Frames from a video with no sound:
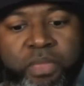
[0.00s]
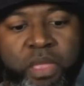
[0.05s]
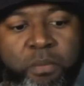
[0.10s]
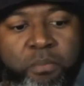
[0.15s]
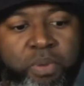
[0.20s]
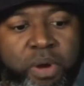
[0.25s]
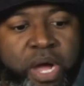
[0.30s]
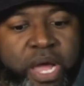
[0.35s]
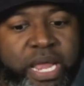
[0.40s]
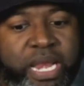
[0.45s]

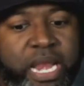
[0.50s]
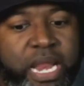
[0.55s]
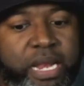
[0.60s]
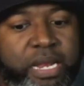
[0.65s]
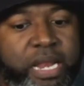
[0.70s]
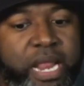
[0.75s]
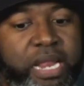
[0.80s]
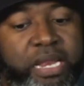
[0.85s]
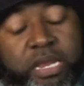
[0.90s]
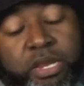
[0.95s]
but
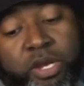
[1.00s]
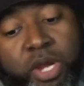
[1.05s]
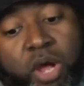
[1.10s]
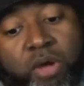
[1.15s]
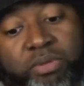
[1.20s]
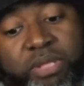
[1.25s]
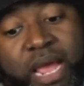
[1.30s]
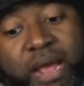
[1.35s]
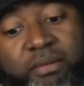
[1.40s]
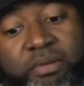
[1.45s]
you know
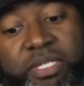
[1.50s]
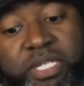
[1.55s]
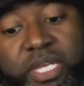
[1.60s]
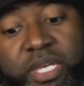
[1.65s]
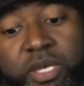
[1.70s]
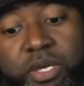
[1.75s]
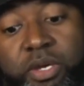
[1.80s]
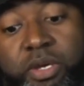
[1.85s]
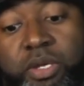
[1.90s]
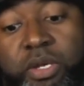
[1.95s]
that was a
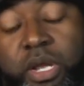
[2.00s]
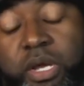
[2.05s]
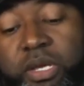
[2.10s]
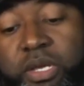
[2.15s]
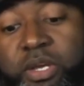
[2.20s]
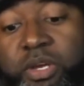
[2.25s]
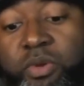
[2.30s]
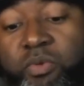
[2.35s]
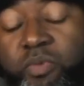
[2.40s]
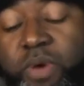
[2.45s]
good a
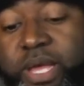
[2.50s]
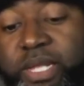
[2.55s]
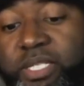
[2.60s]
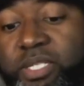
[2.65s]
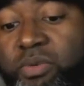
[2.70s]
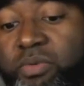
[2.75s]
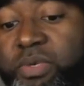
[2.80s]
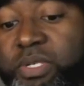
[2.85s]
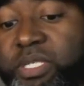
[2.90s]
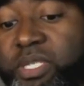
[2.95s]
good way to
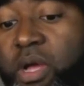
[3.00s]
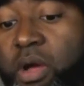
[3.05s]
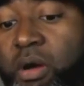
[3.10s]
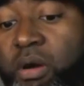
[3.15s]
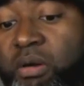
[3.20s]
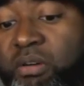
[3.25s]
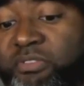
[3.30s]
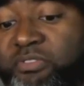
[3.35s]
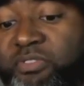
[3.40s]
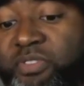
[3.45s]

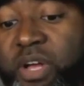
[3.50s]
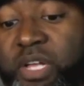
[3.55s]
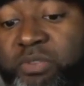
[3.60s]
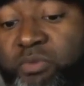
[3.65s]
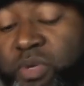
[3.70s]
resolve uh,